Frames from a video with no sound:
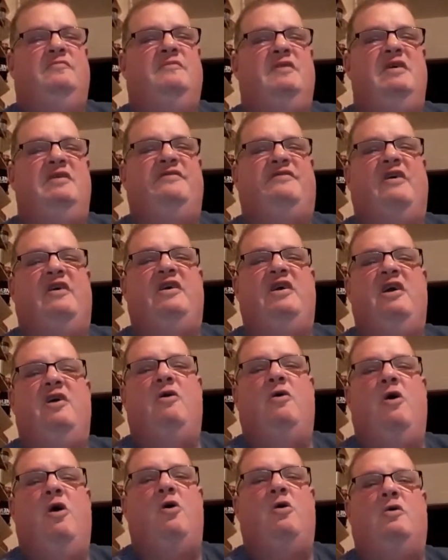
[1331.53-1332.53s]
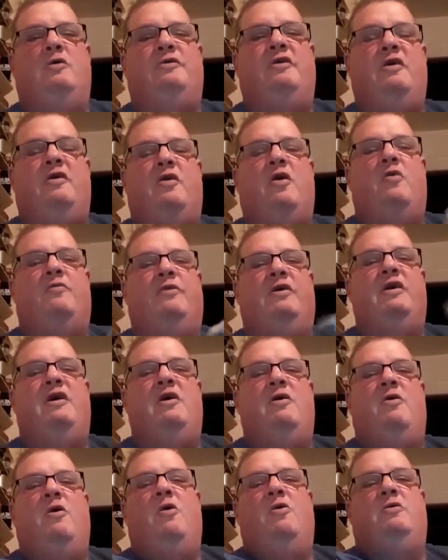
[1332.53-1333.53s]
He's a little over a
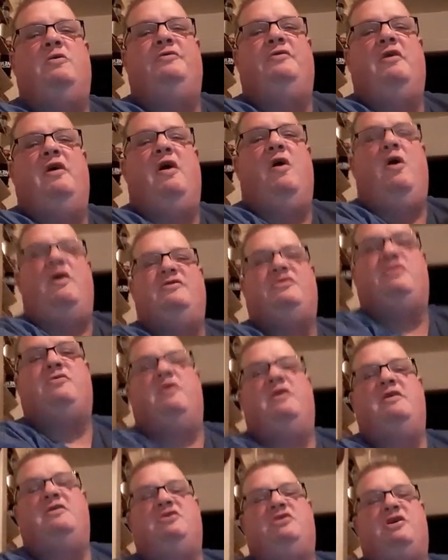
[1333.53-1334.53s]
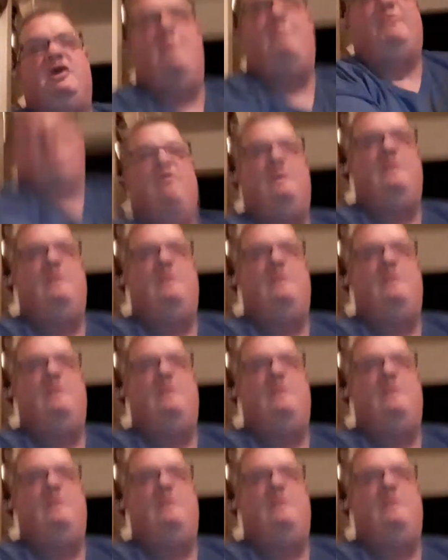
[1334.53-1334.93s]
year old Australian Shepherd.